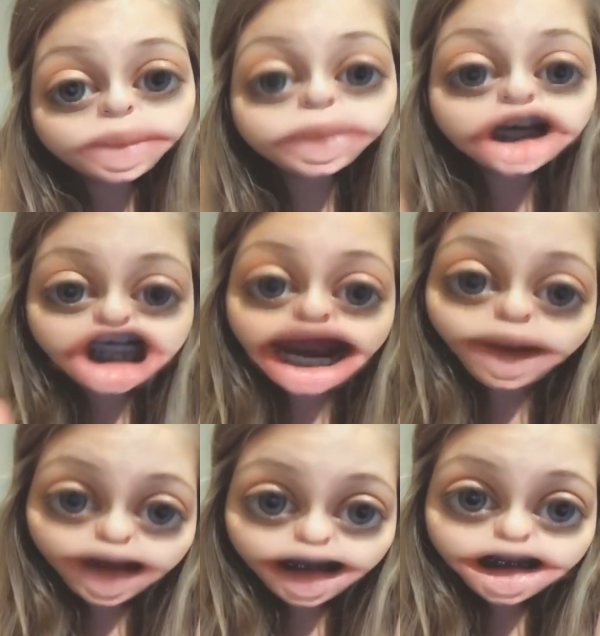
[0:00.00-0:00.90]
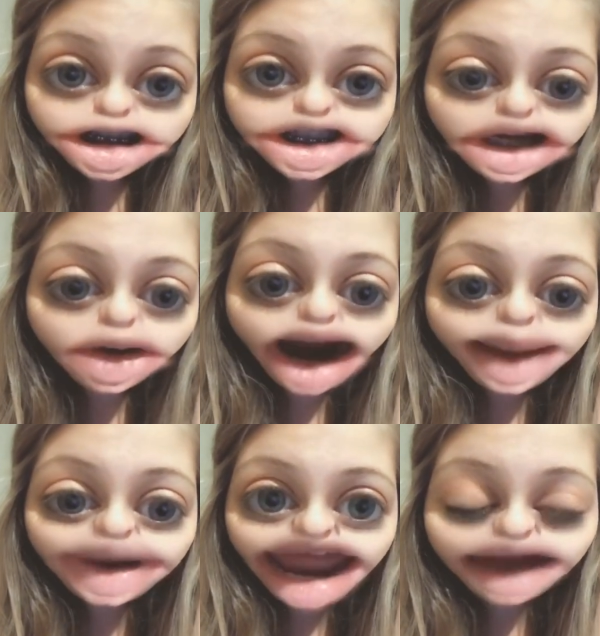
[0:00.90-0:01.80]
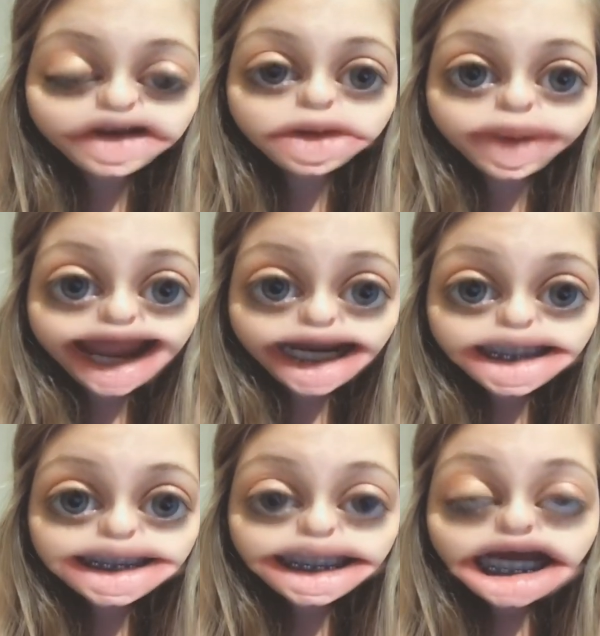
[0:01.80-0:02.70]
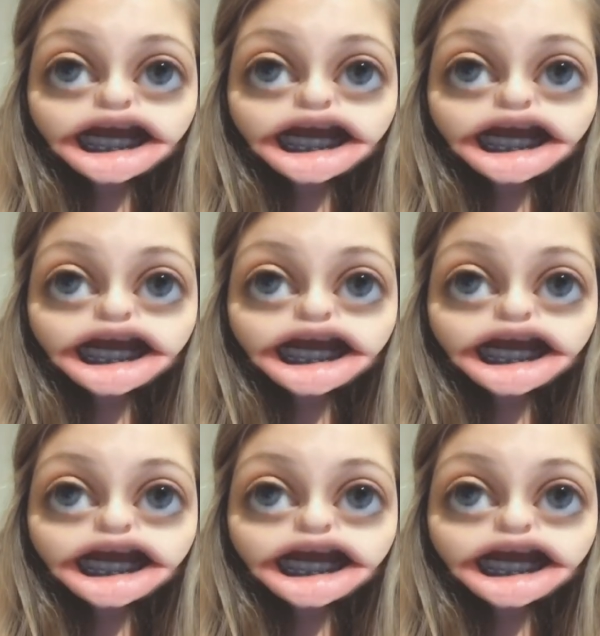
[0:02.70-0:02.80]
the shower, so I'm going to have to wait.